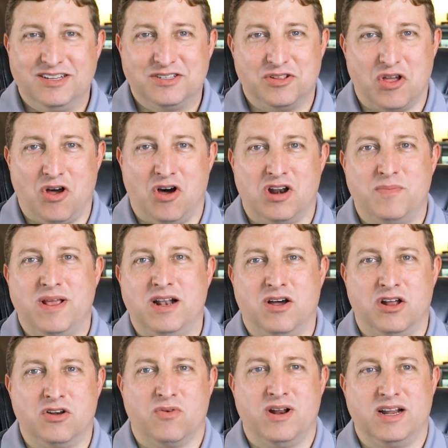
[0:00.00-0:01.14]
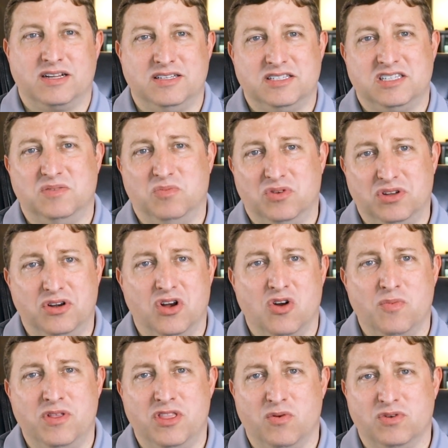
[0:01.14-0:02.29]
So the automated underwriting system will
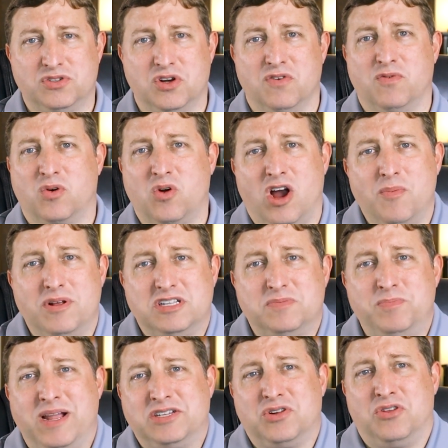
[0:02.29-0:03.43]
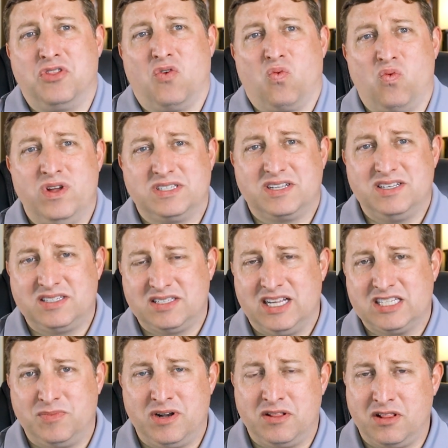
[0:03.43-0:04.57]
determine the reserve requirements based on the risk
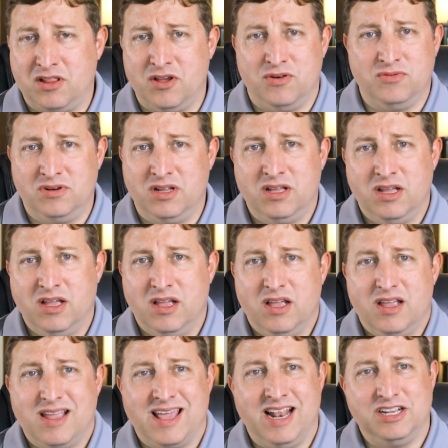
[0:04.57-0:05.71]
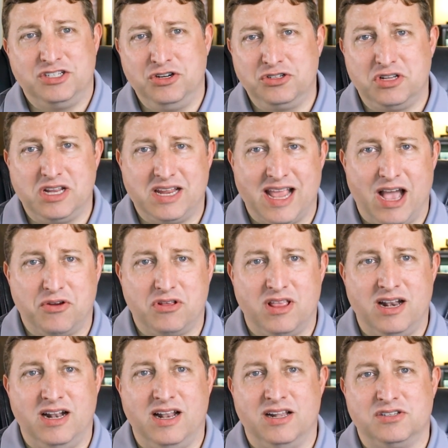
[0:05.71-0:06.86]
assessment of the loan, and it's usually
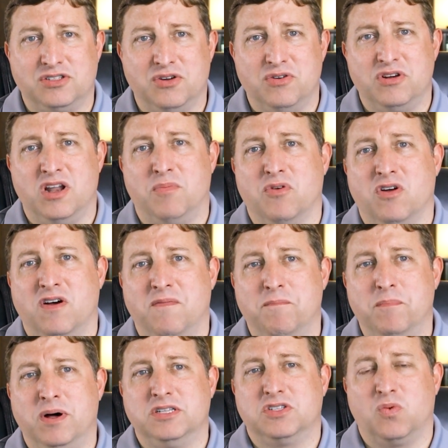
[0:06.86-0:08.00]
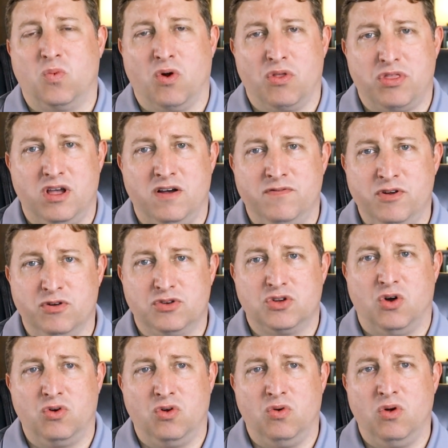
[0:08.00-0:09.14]
calculated at a certain number of months worth of your
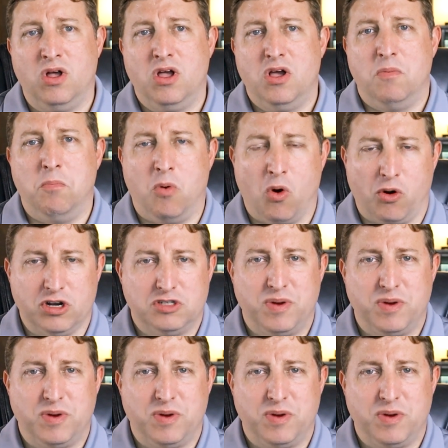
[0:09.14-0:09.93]
total mortgage